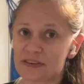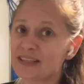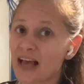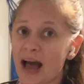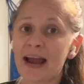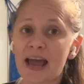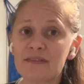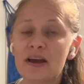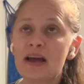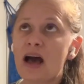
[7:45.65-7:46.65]
Because I
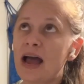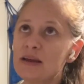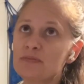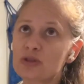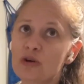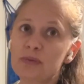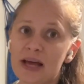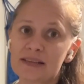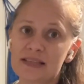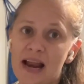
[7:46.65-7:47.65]
am so
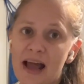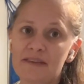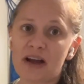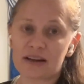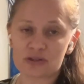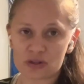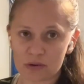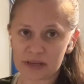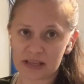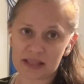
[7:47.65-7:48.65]
blessed that I have gotten so
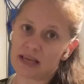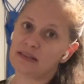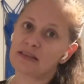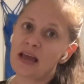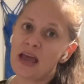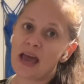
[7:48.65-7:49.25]
many things,